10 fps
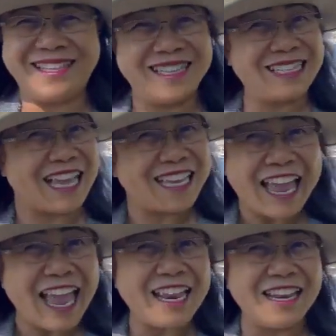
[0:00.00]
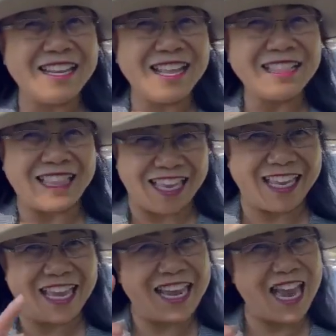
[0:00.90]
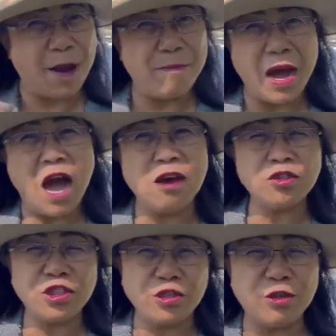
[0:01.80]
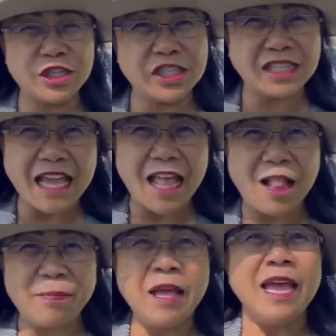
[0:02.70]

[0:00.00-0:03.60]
It is again thinking about yourself,